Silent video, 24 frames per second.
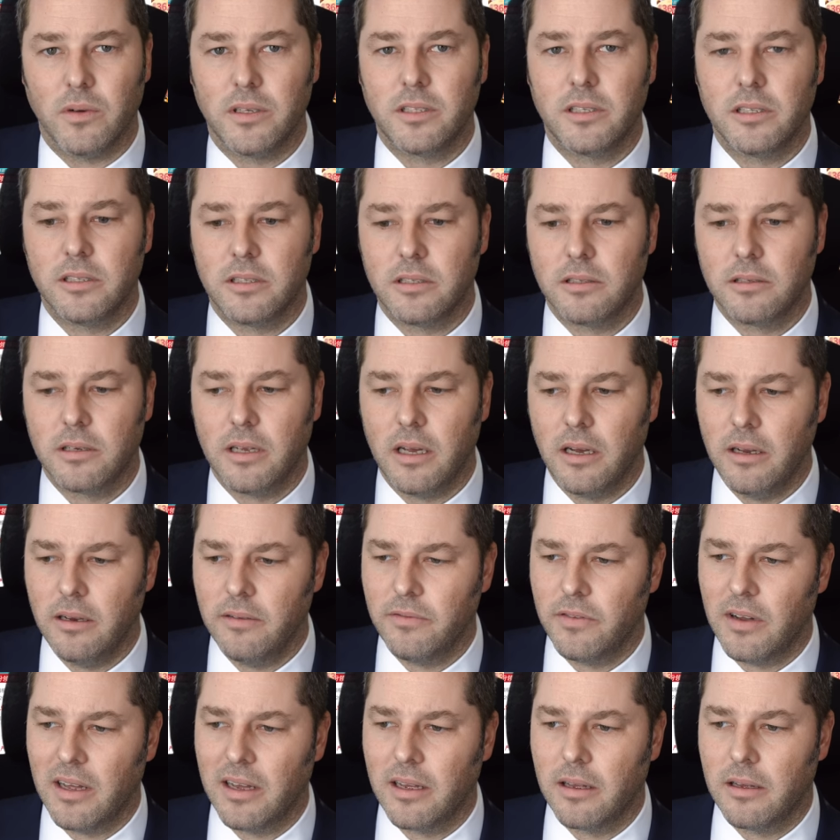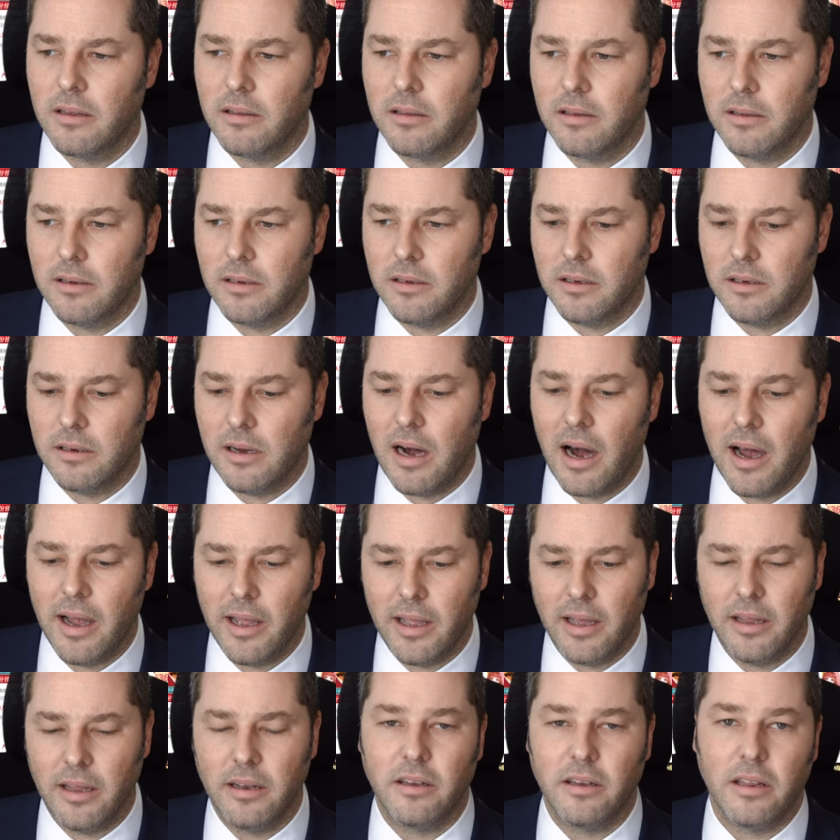which is kind of like the
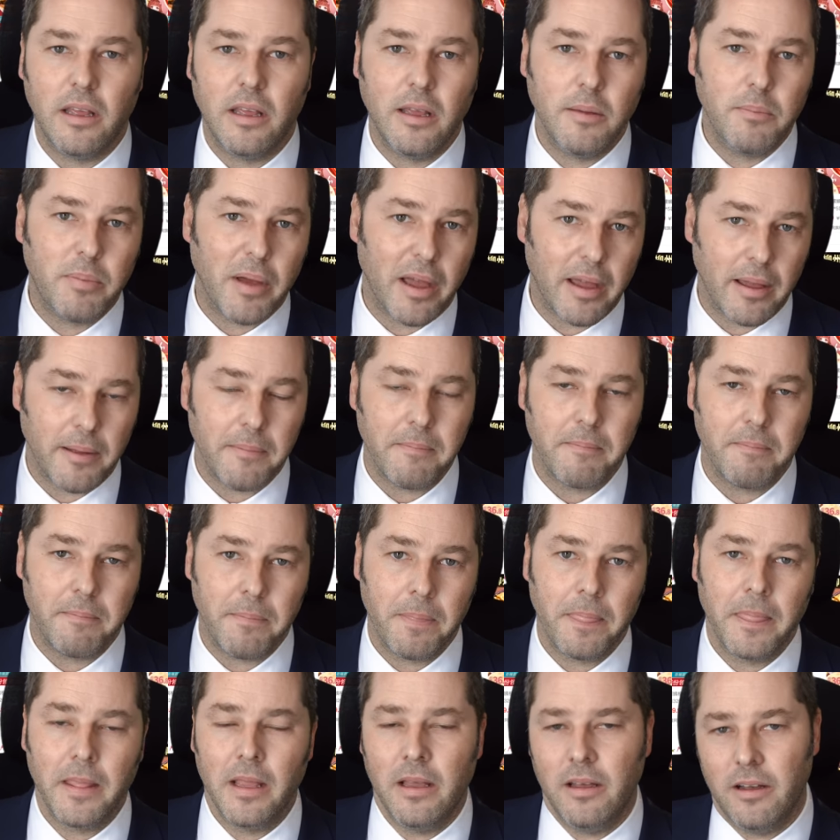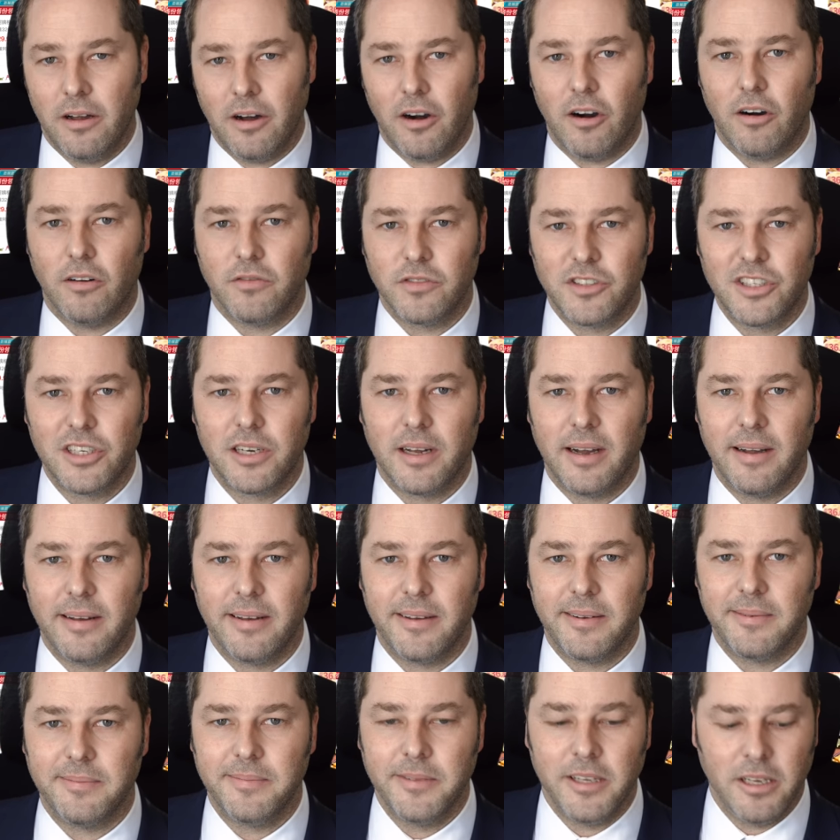high-end eBay of
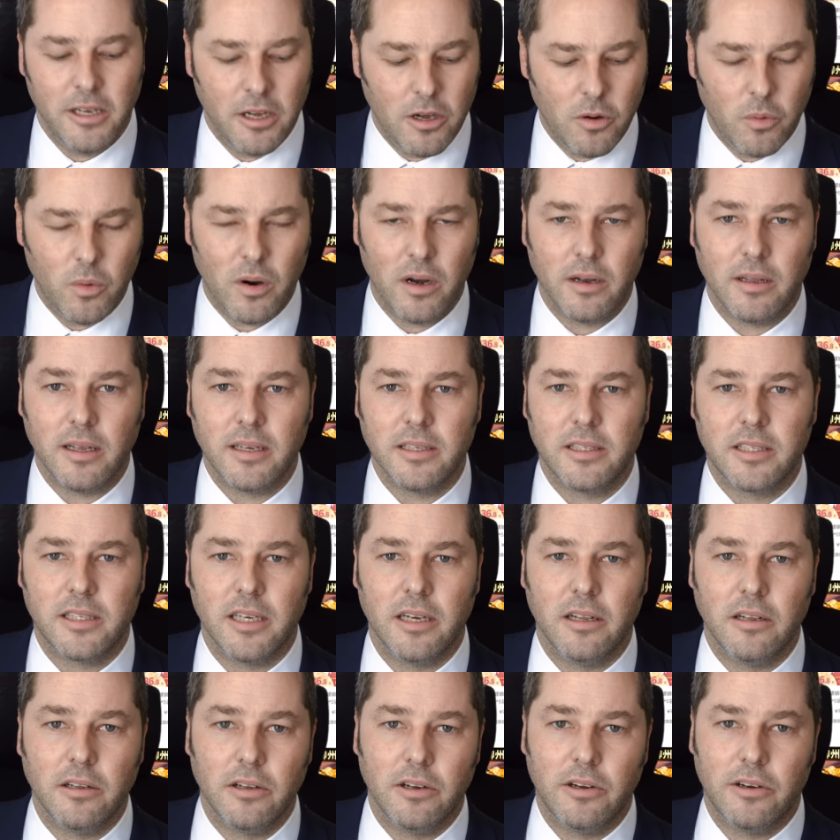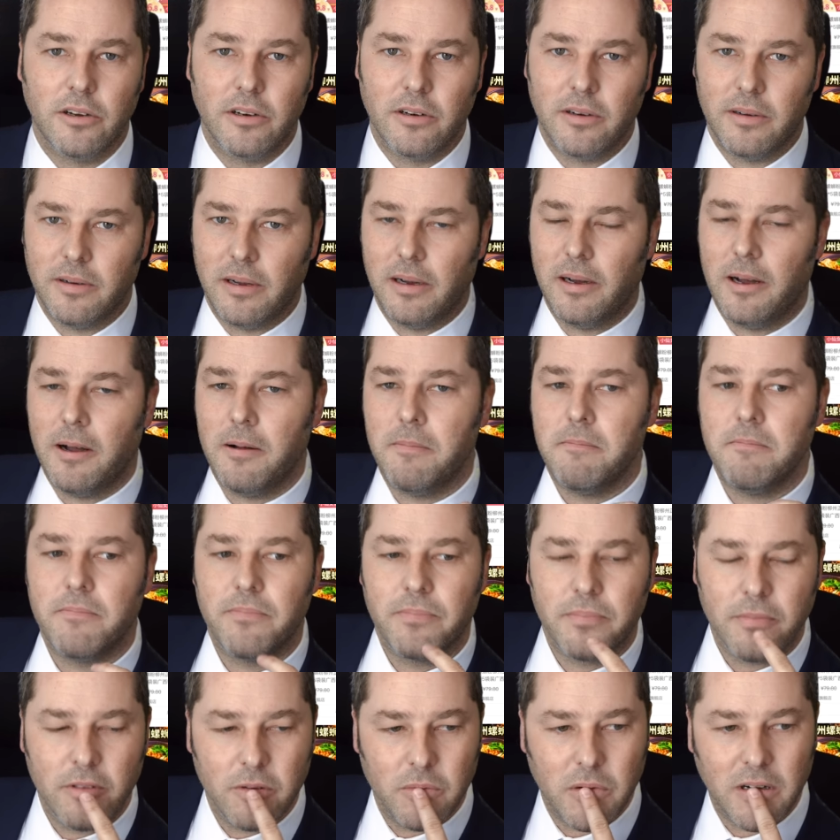China, where they sell her,
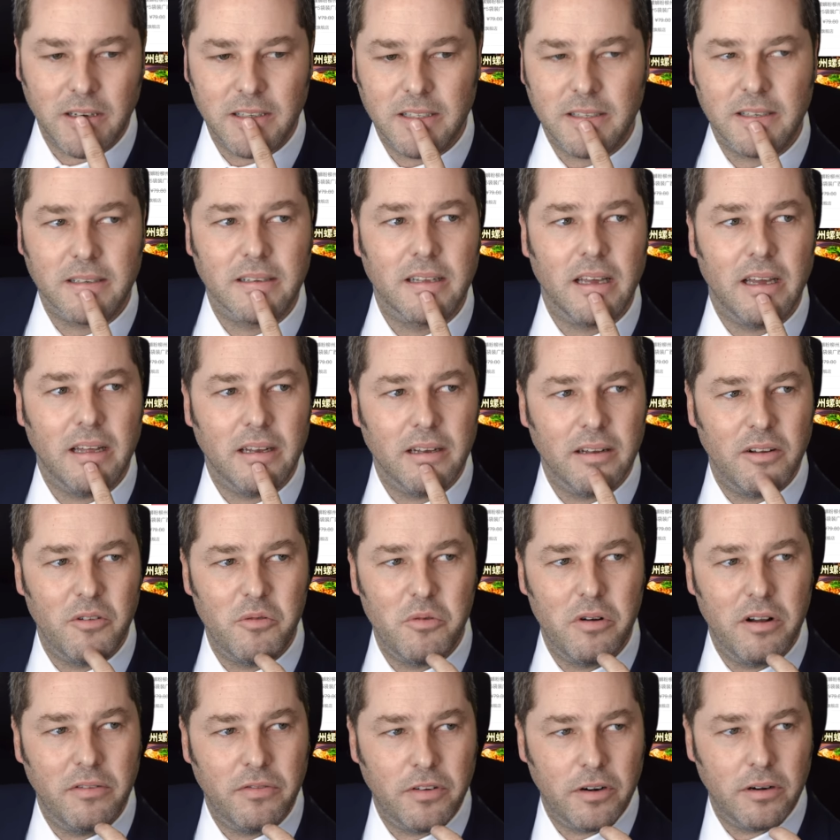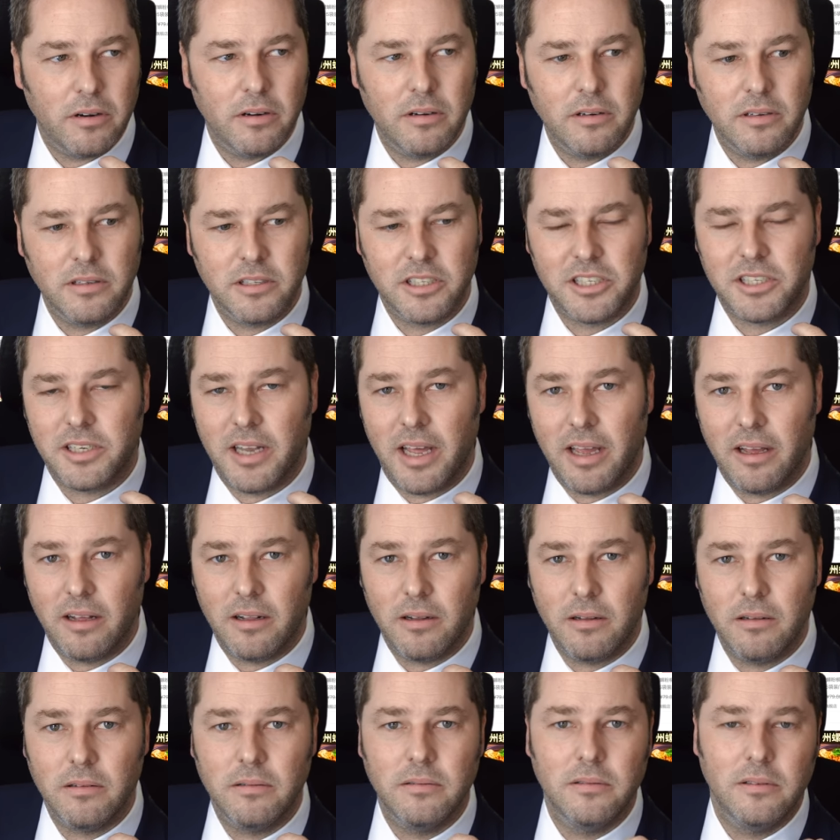what is it again, river
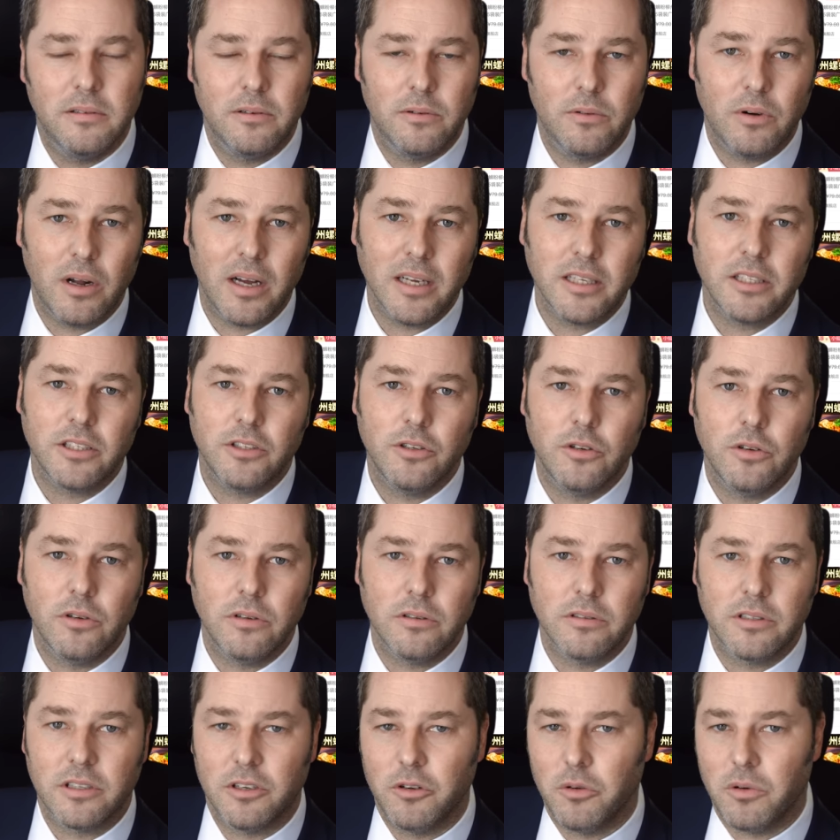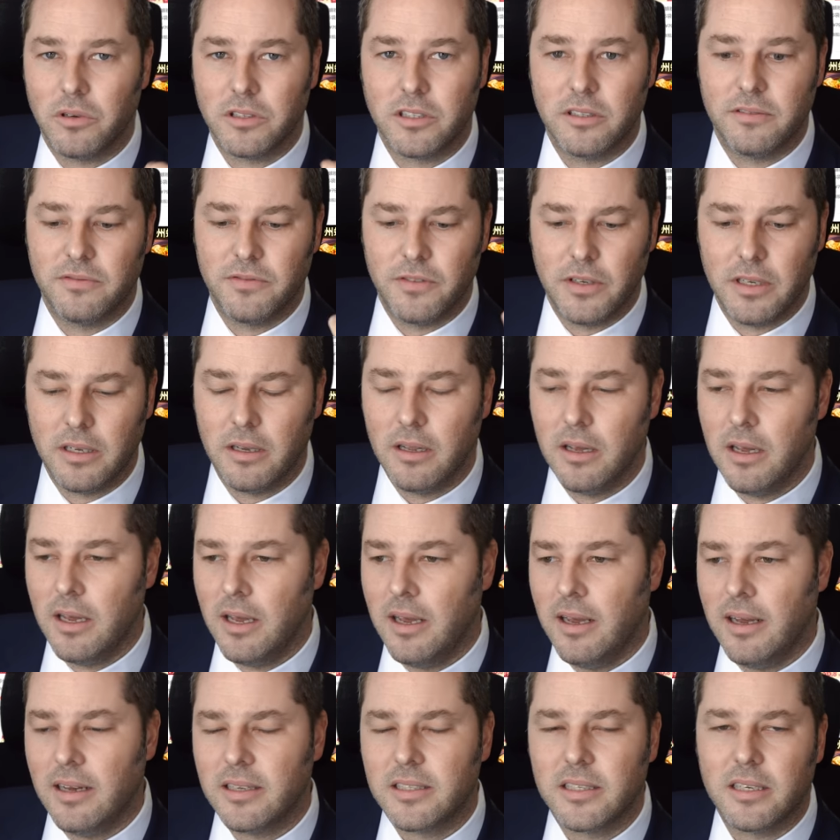snail rice noodles, luosifen.
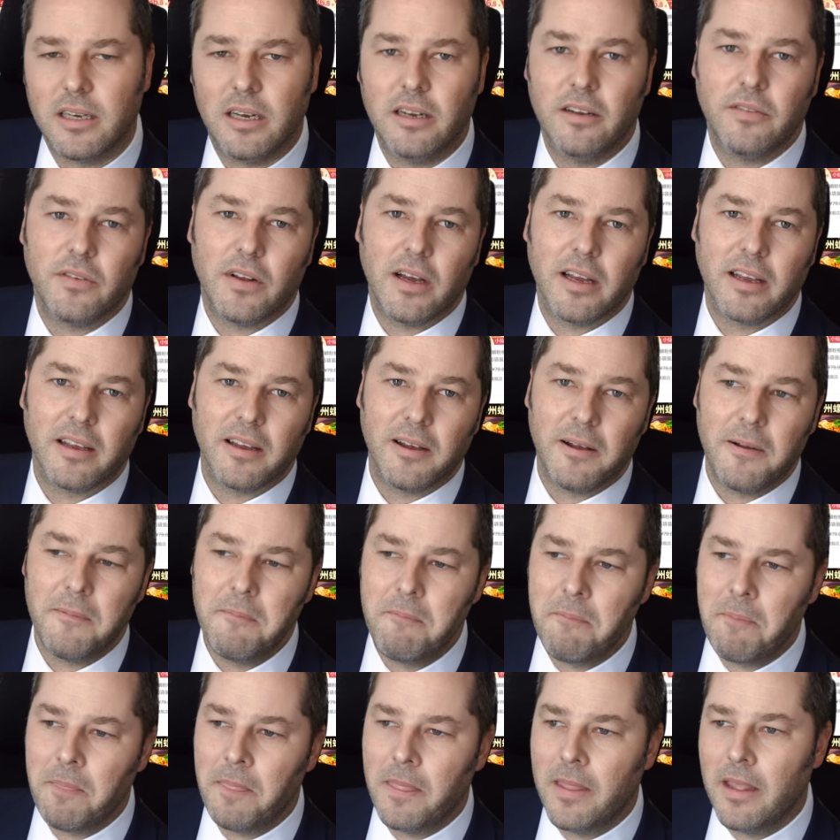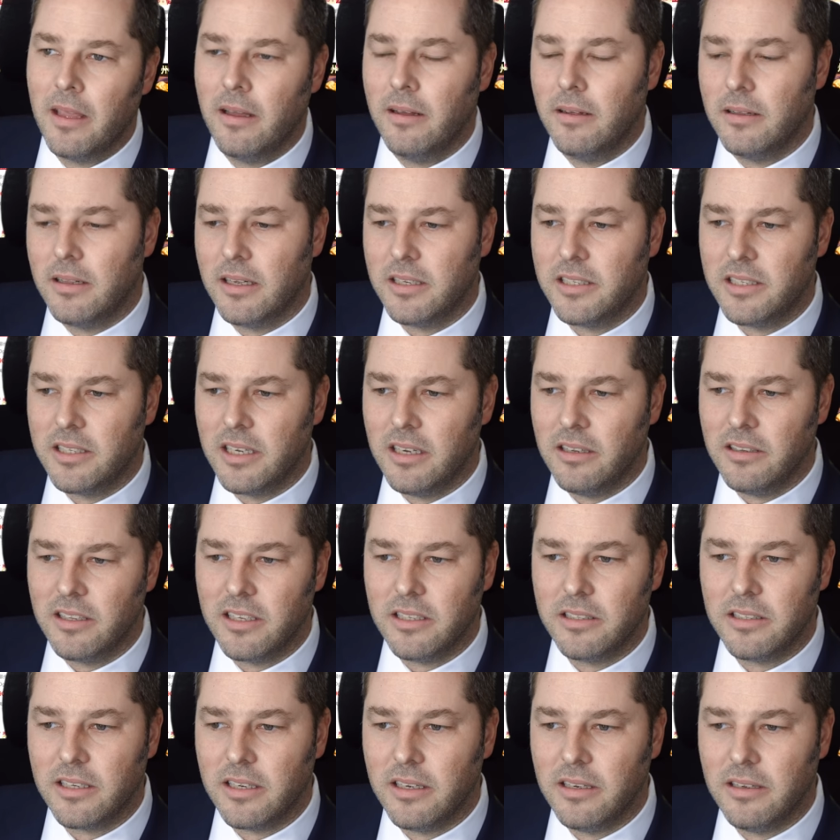It's kind of like they sell
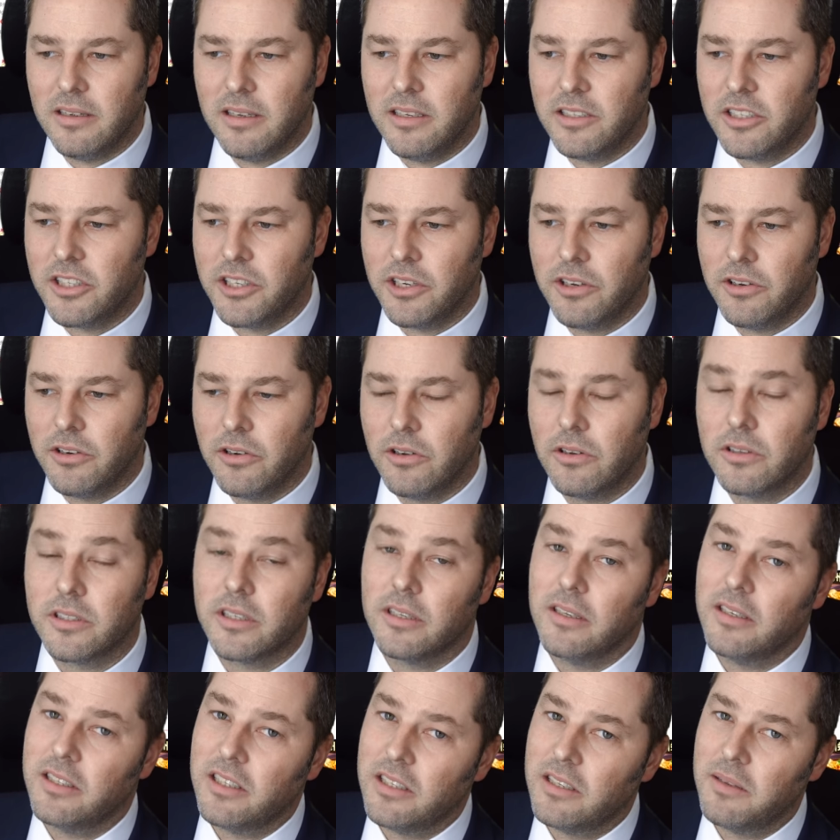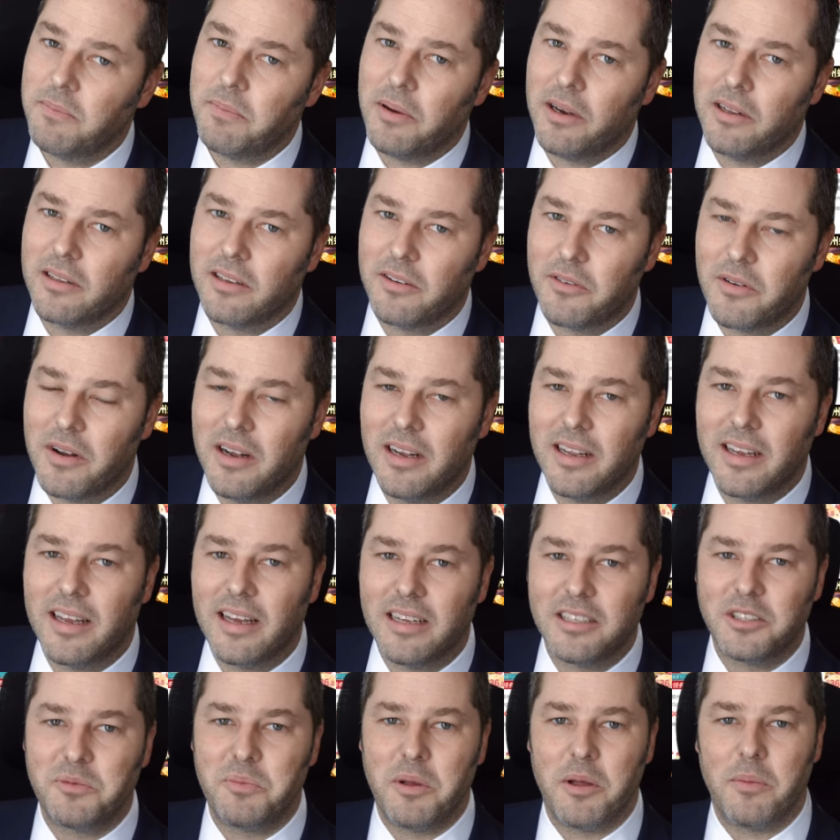these instant noodles. And this is the part that really
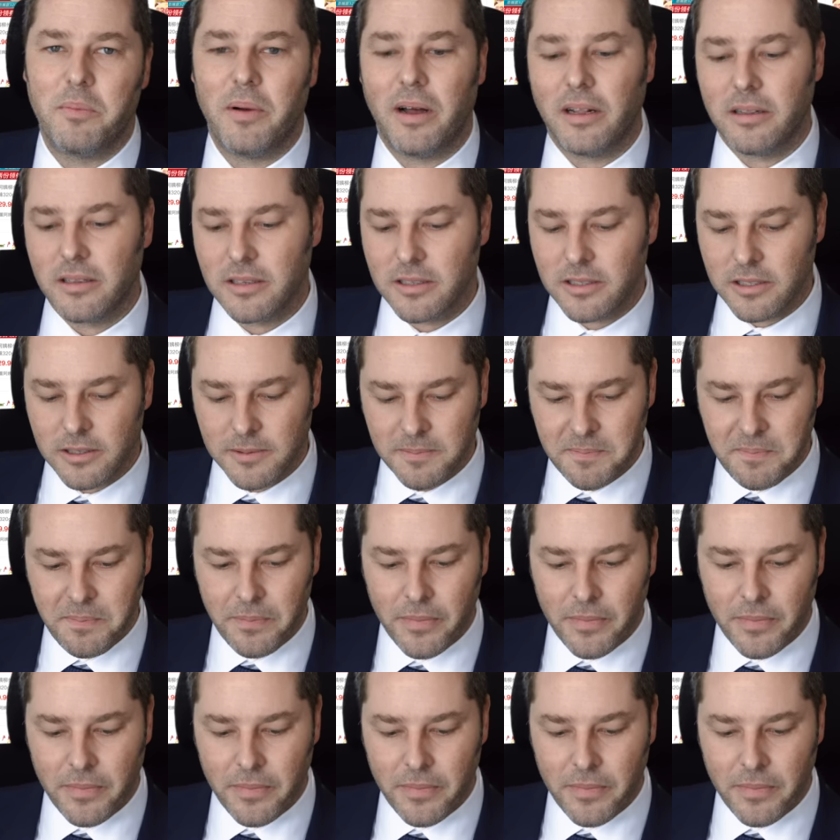gets me about this,